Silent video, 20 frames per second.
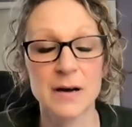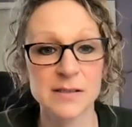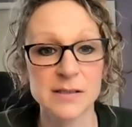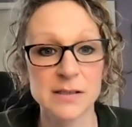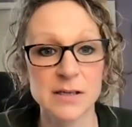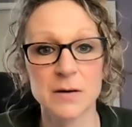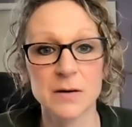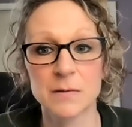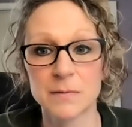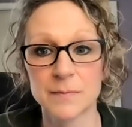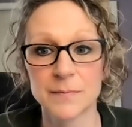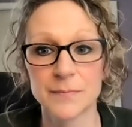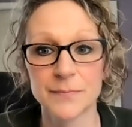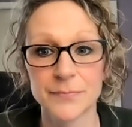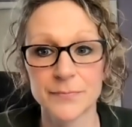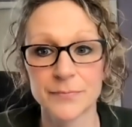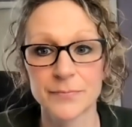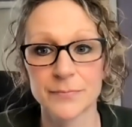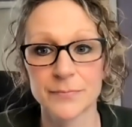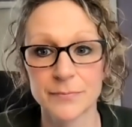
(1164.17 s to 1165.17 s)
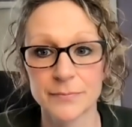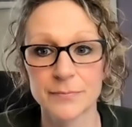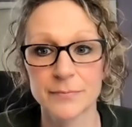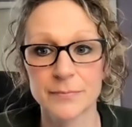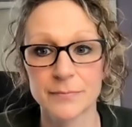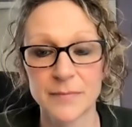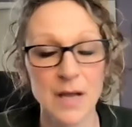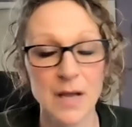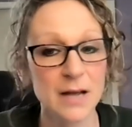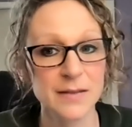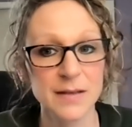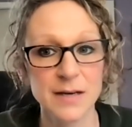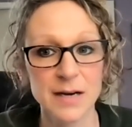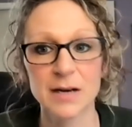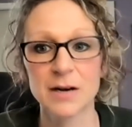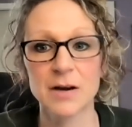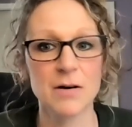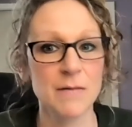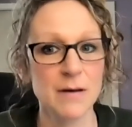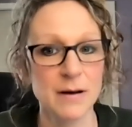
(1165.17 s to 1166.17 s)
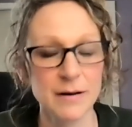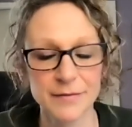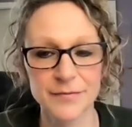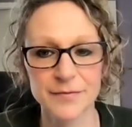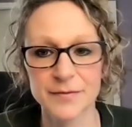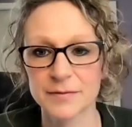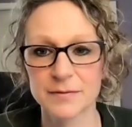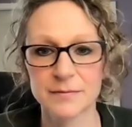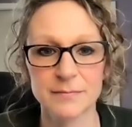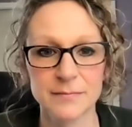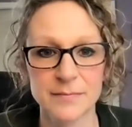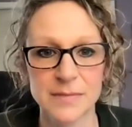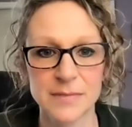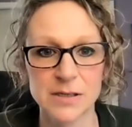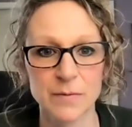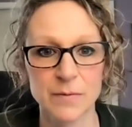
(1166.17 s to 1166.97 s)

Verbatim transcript: So not that awesome. I know of. So